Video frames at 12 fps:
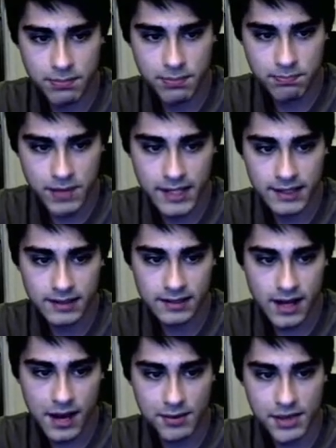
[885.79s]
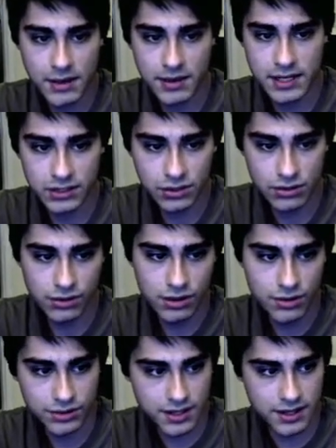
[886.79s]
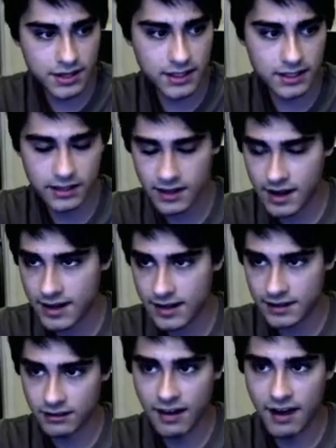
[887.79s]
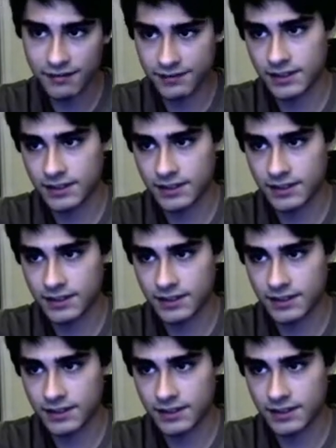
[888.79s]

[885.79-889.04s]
hit this guy without getting too close, and then get to the guy on the left.